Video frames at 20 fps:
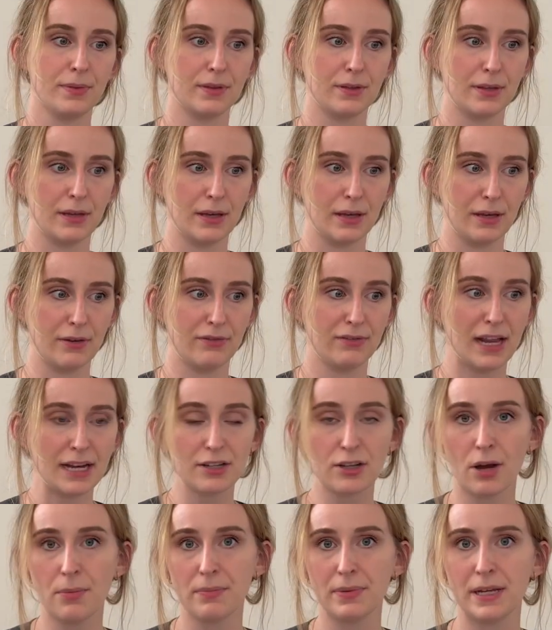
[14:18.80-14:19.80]
the flight
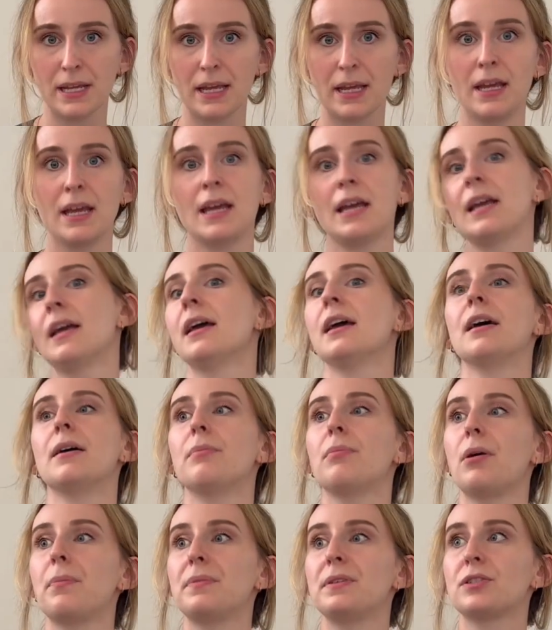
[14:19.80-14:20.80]
company.
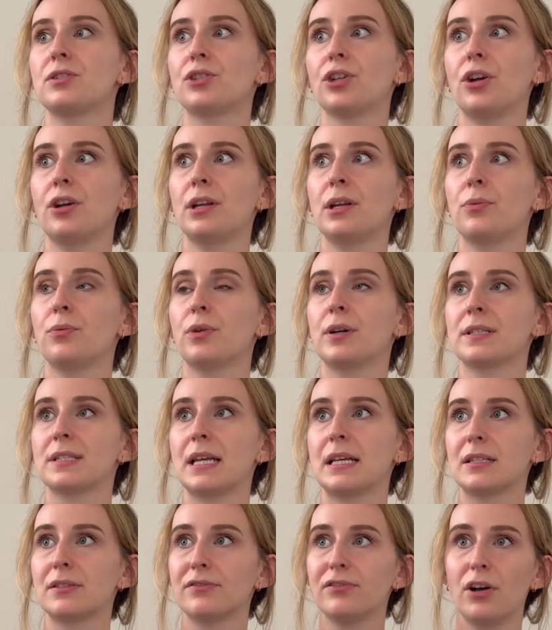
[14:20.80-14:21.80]
Poppy's journey was
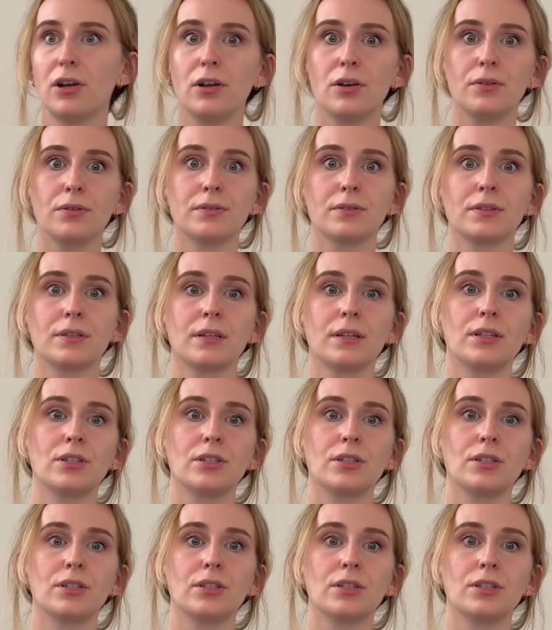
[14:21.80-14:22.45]
as followed.